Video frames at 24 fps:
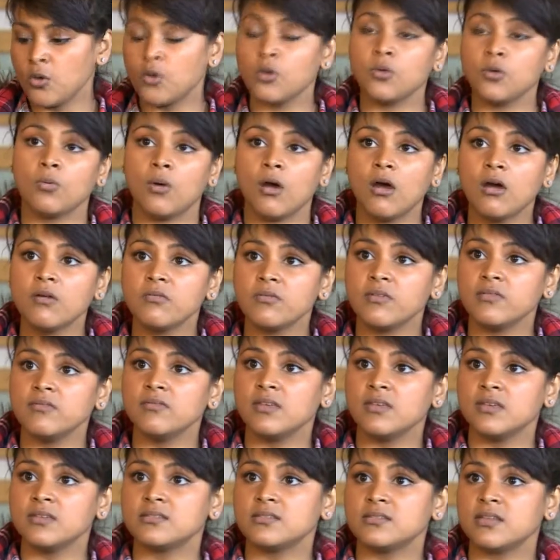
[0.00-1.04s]
who are in
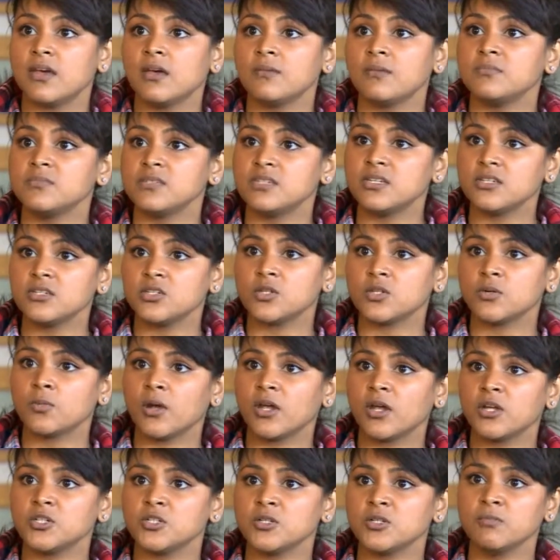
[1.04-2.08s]
this um,
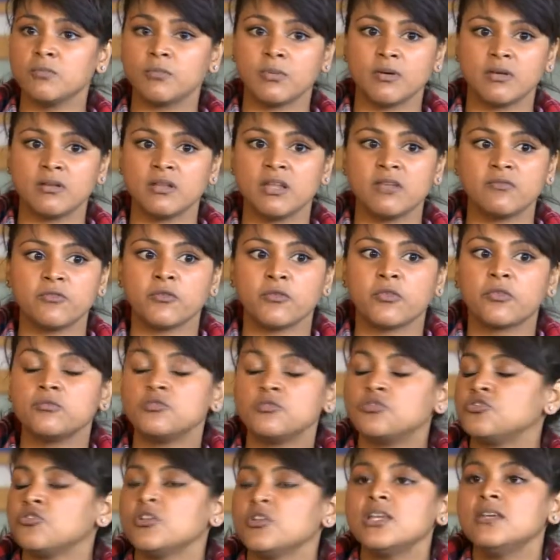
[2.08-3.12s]
situation but never
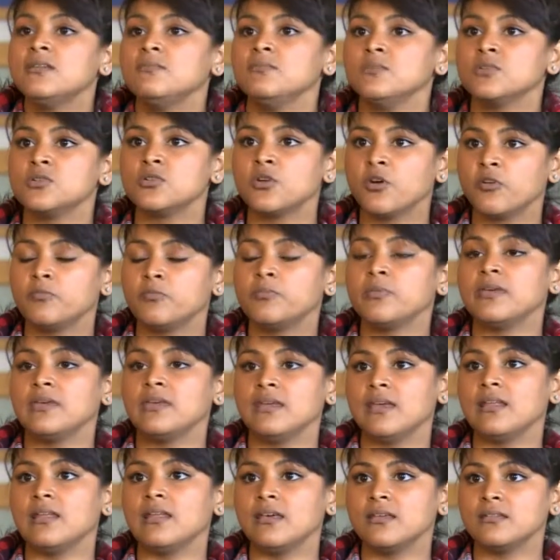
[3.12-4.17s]
dreamed of
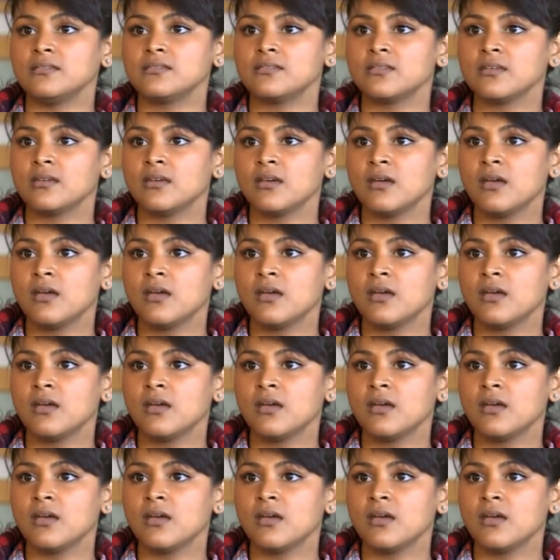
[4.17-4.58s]
being in it.